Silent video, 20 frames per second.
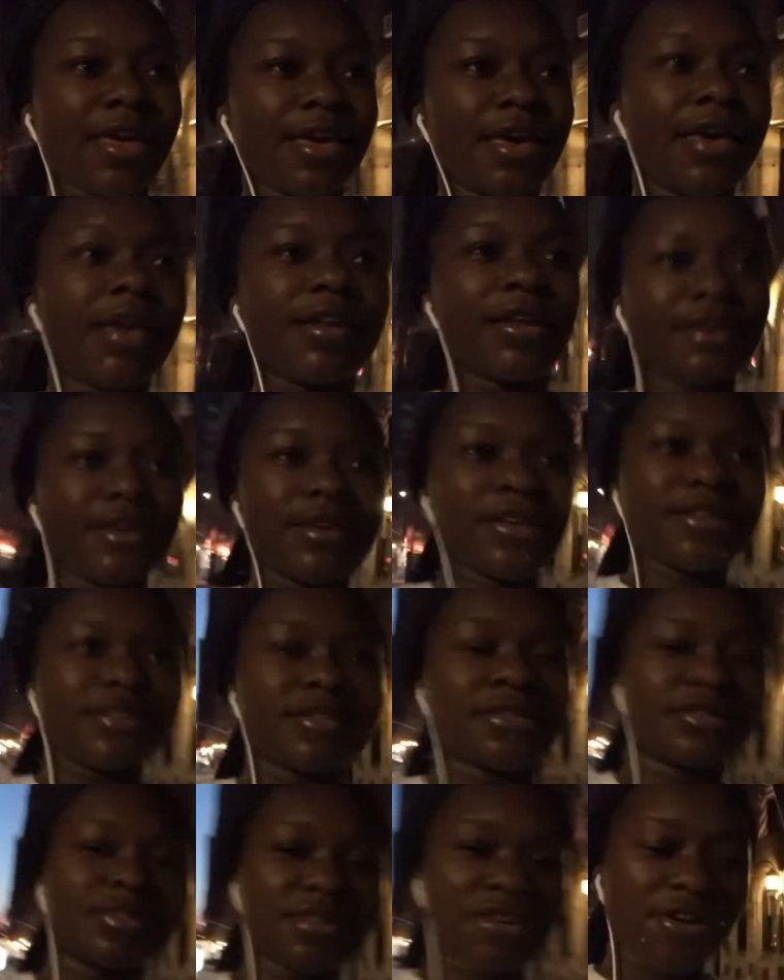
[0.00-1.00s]
It
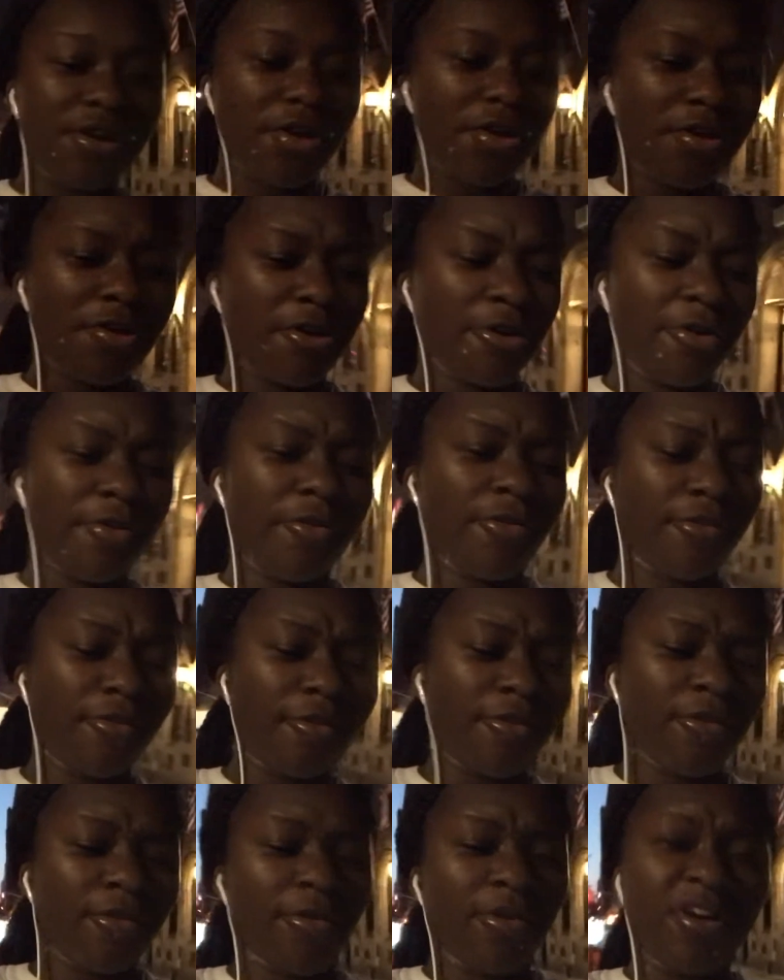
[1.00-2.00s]
is
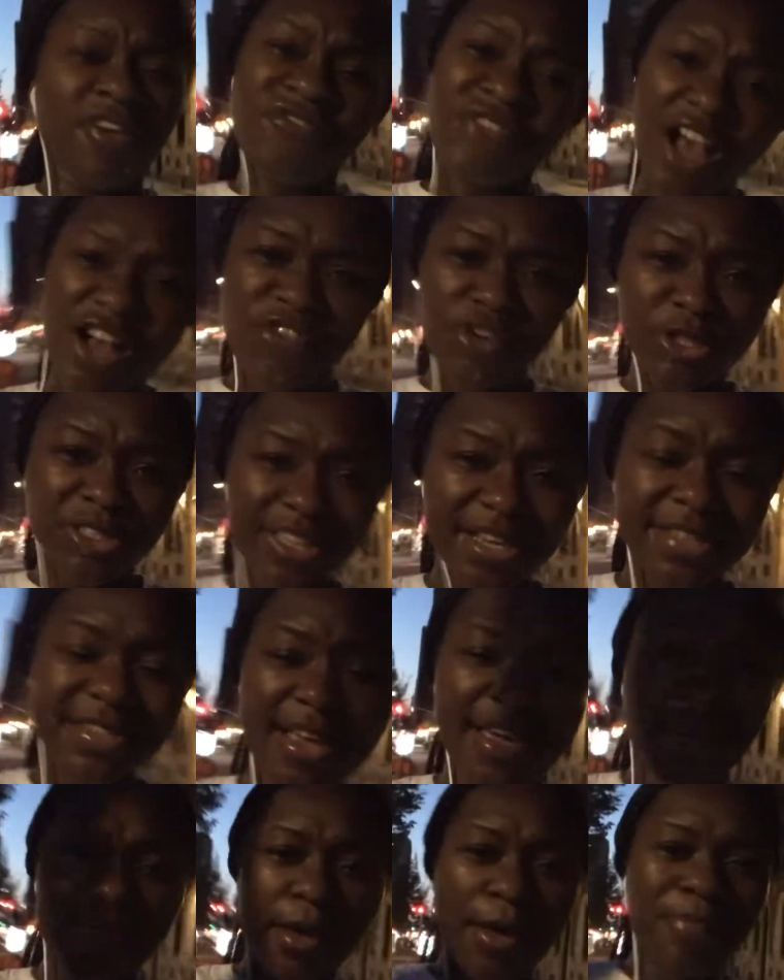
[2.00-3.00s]
5.06
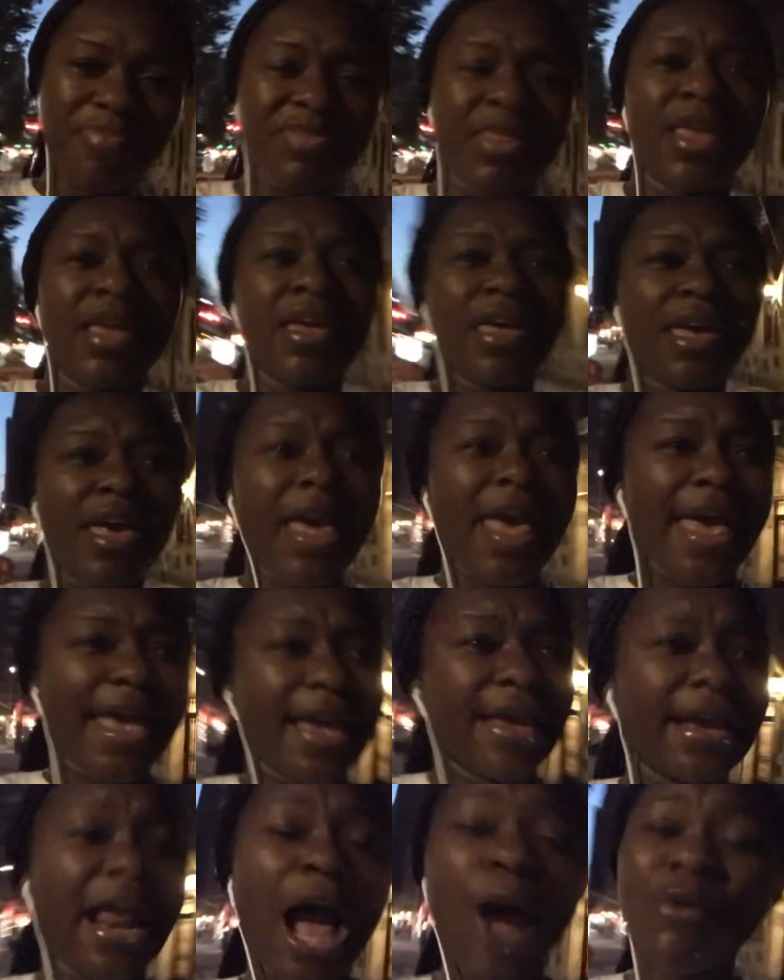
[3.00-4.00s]
a.m.
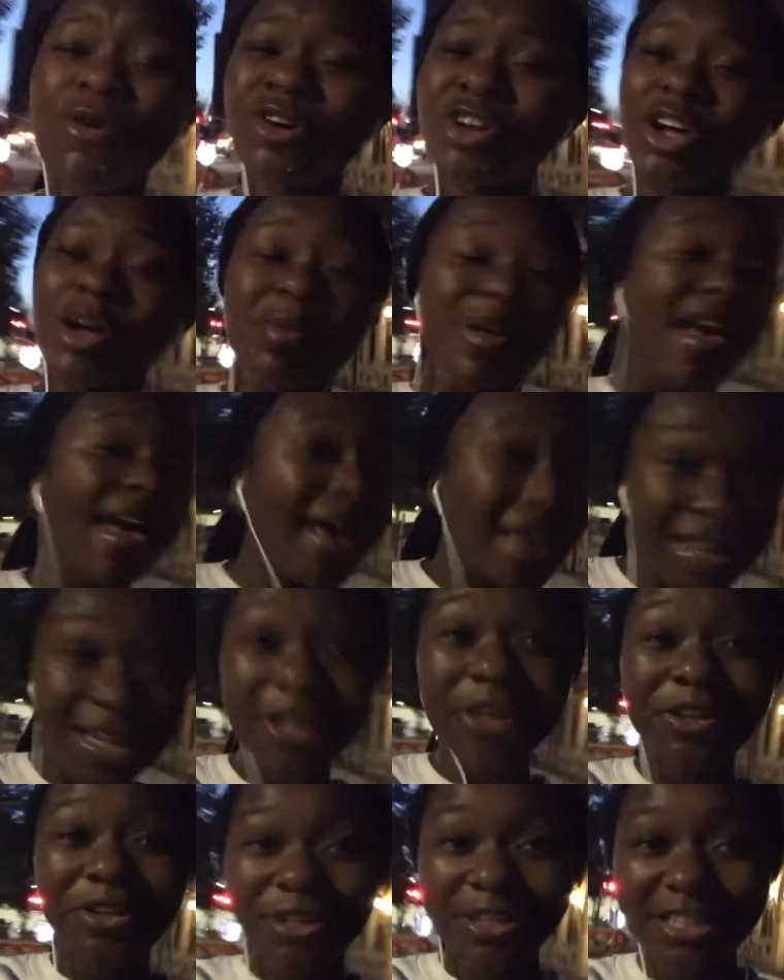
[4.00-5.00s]
and I woke up
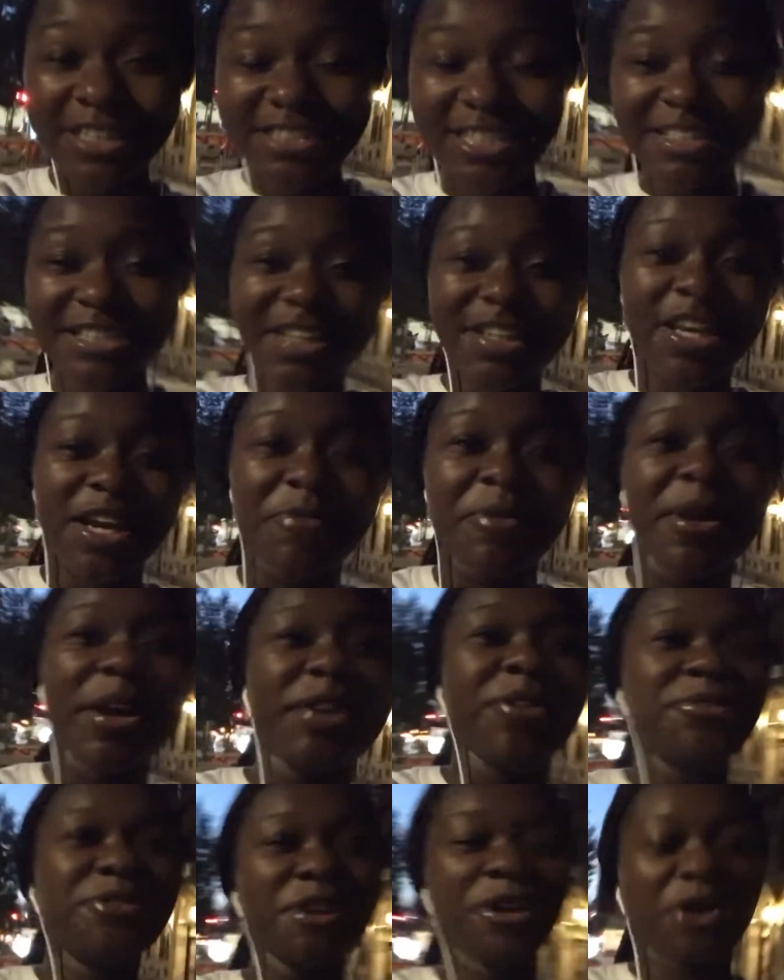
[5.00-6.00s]
hella early just to come here,
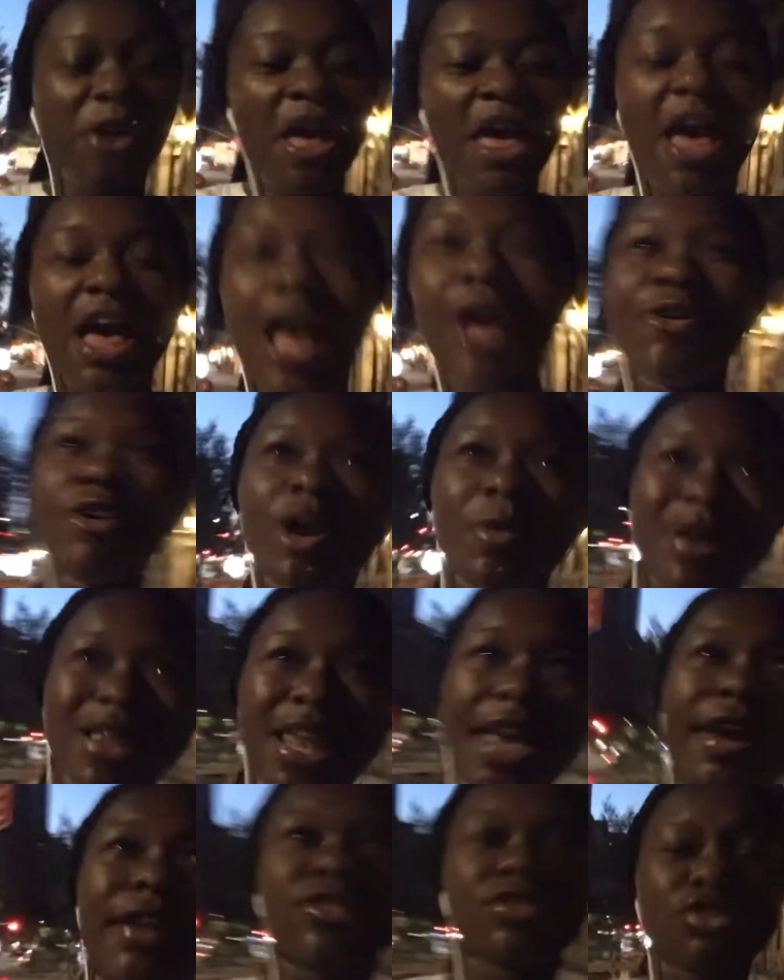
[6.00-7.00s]
you know. I woke up at
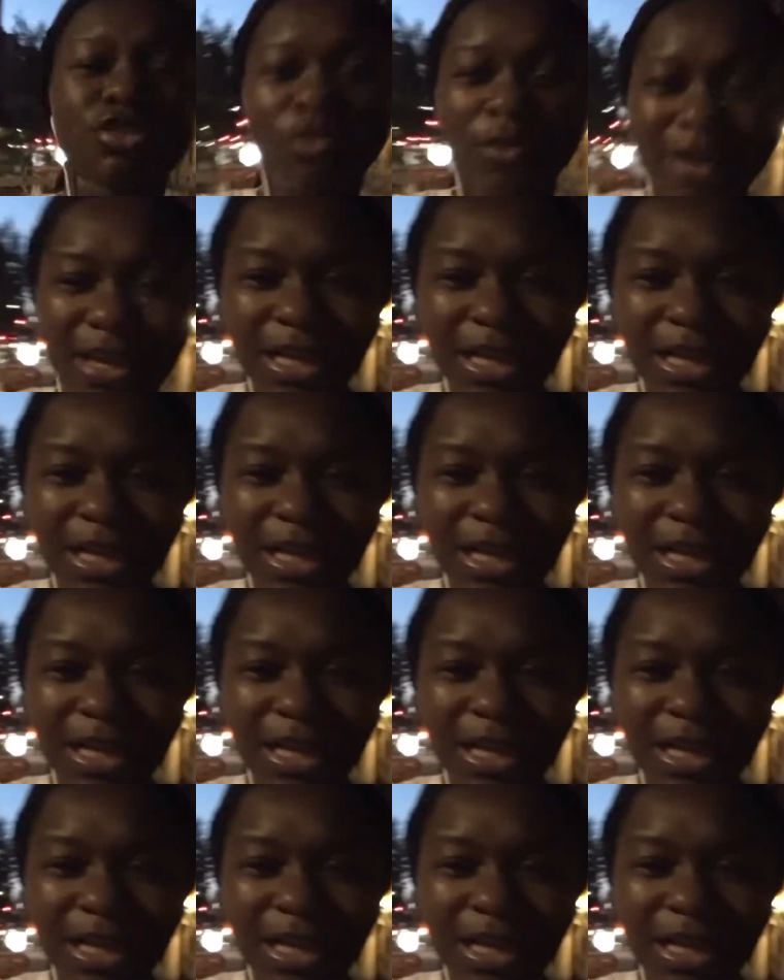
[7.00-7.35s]
like 3